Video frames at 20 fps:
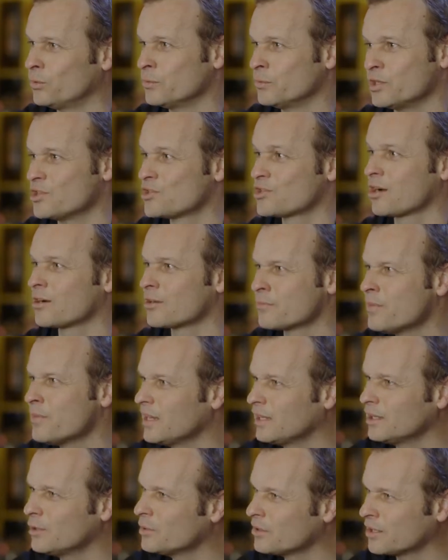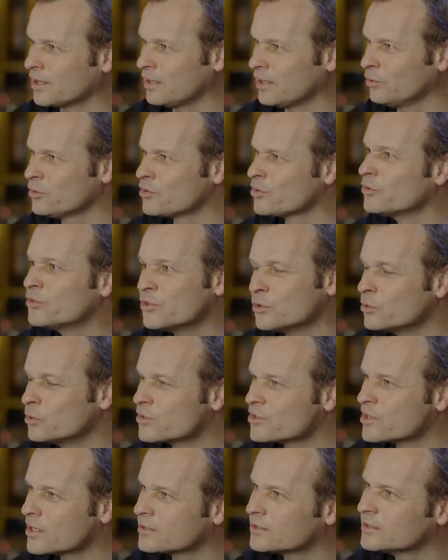We started making it with the Killzone tool
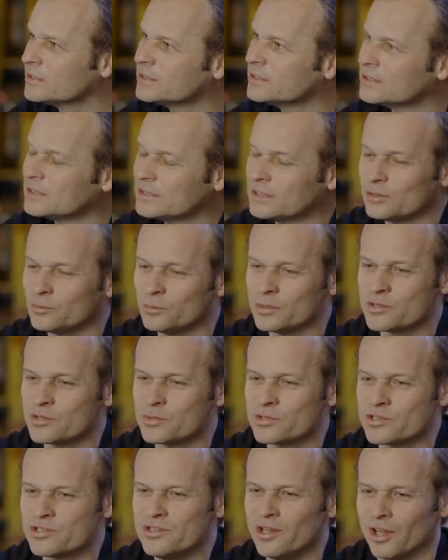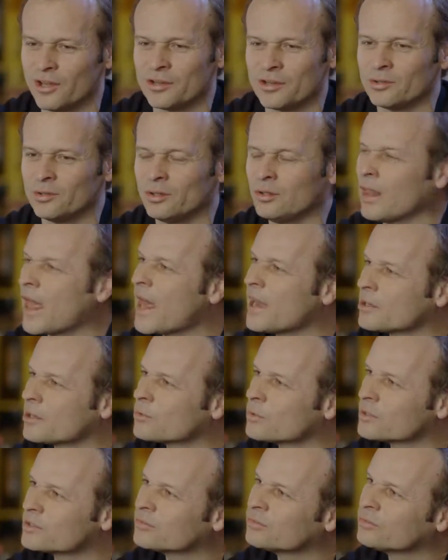set which was not at all
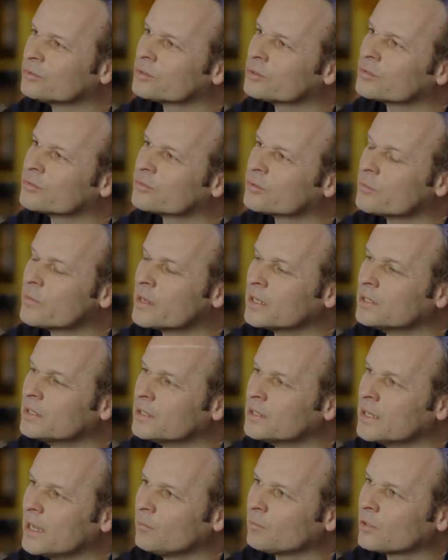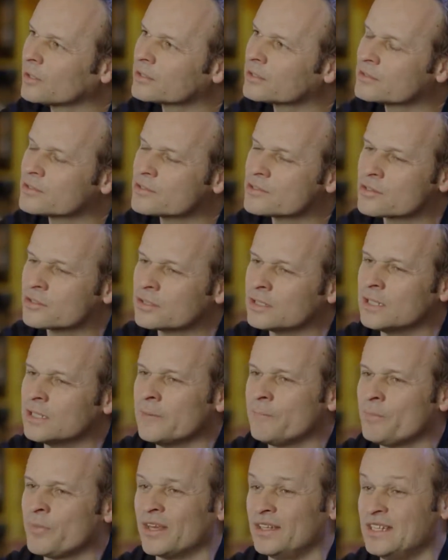adequate for, for making a game like this. So the,
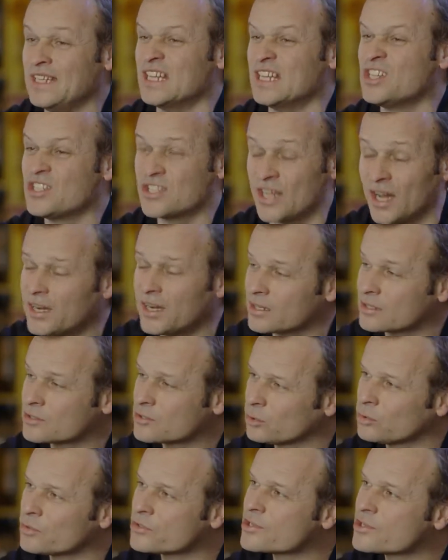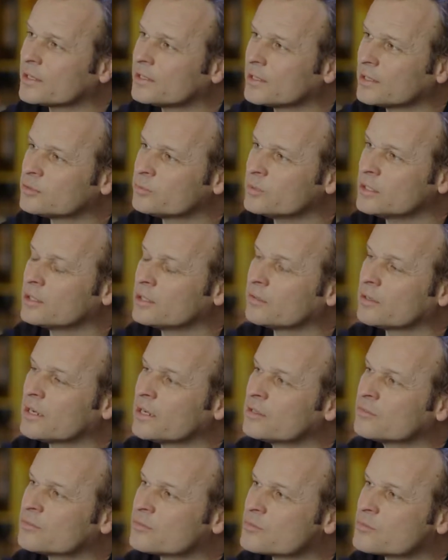the entire tool set had to be
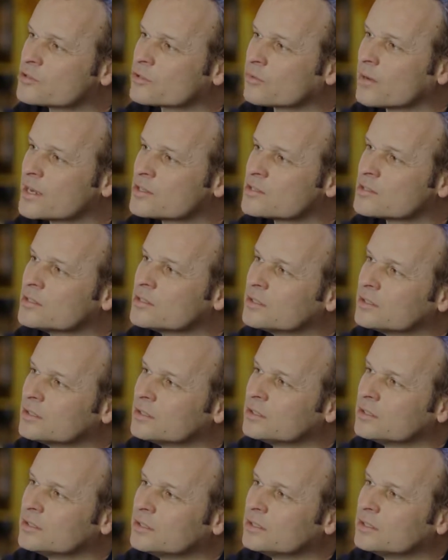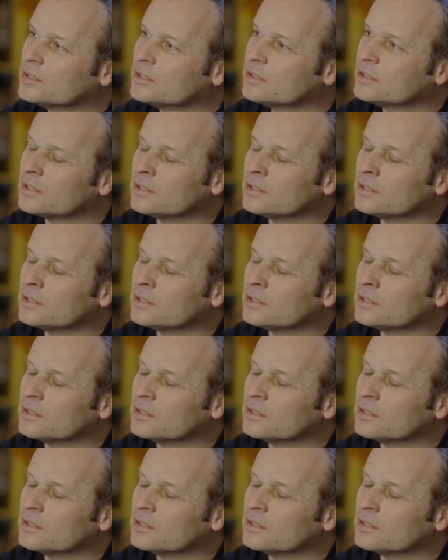created from scratch. Mm-hmm.